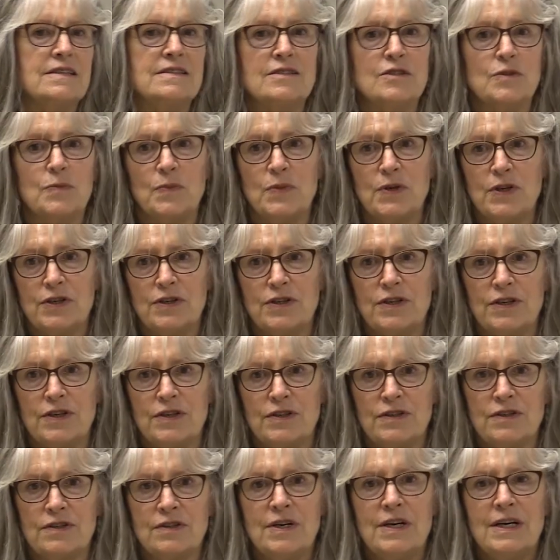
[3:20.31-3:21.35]

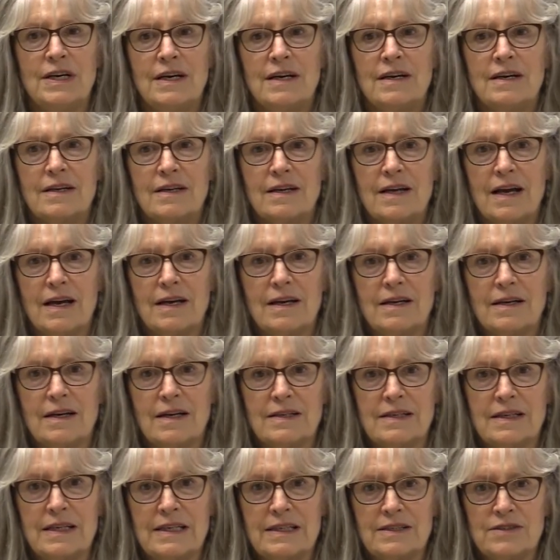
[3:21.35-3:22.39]
Superior
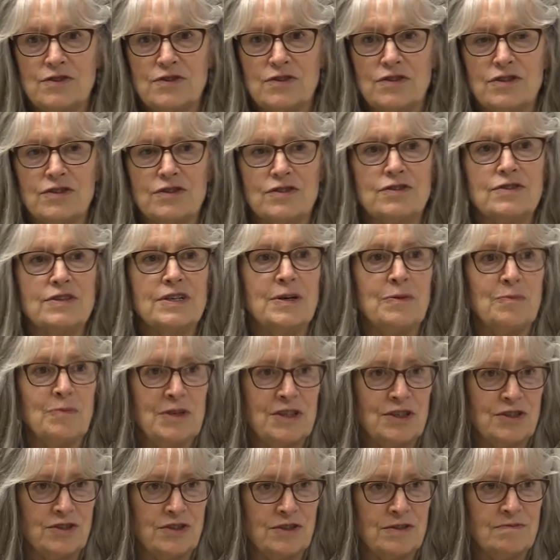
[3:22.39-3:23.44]
Historical
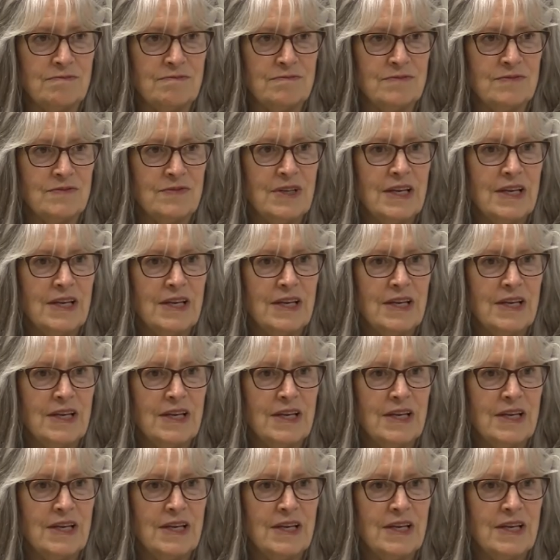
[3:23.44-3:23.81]
Commission.